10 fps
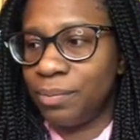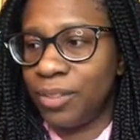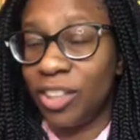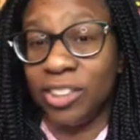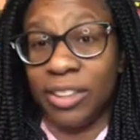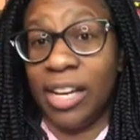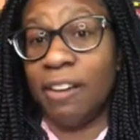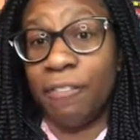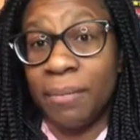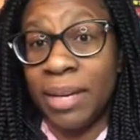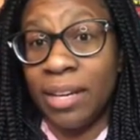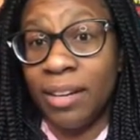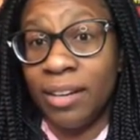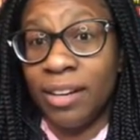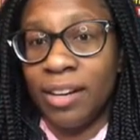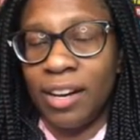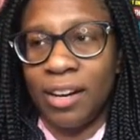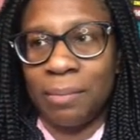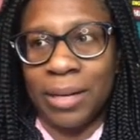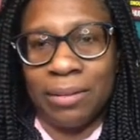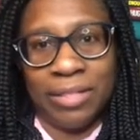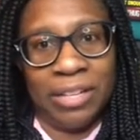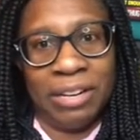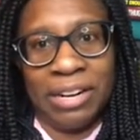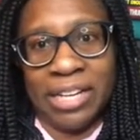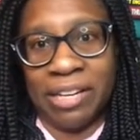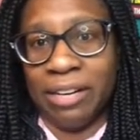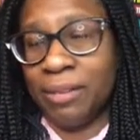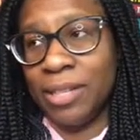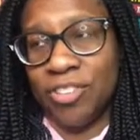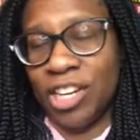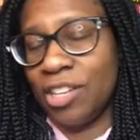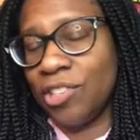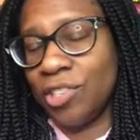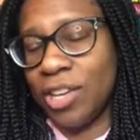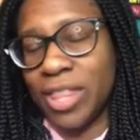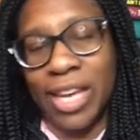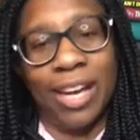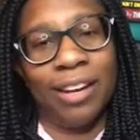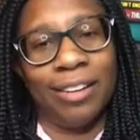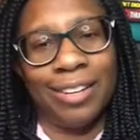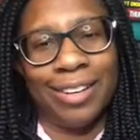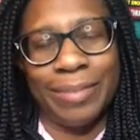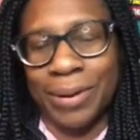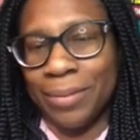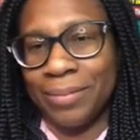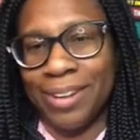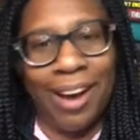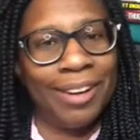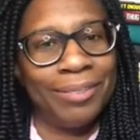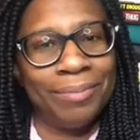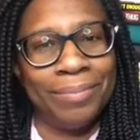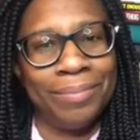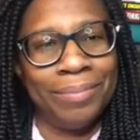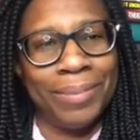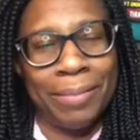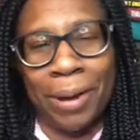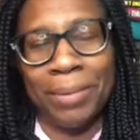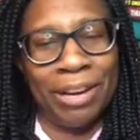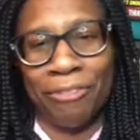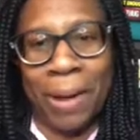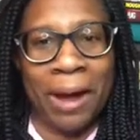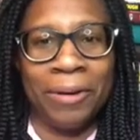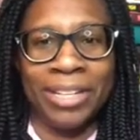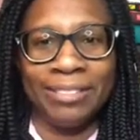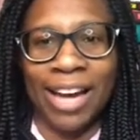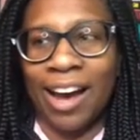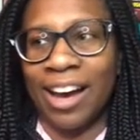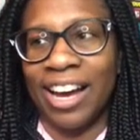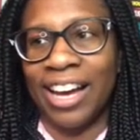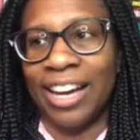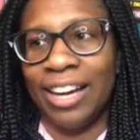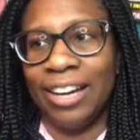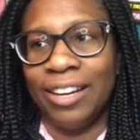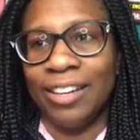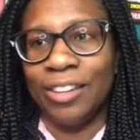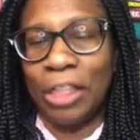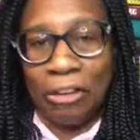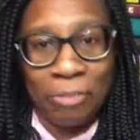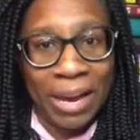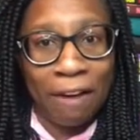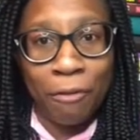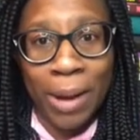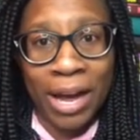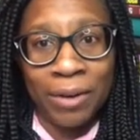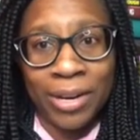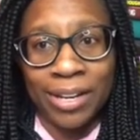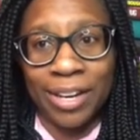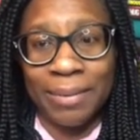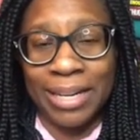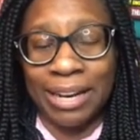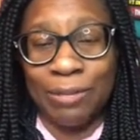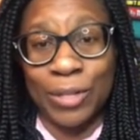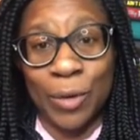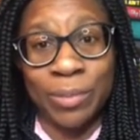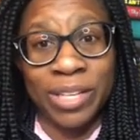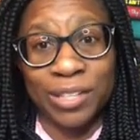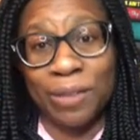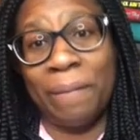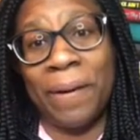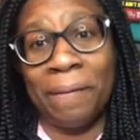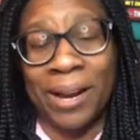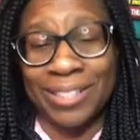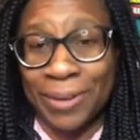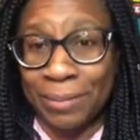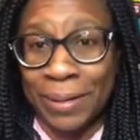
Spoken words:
a learning for me, but I will tell you right now, I wouldn't change a thing about not about being from Iowa. I love being from Iowa. I mean, I was homesick to the point where I told my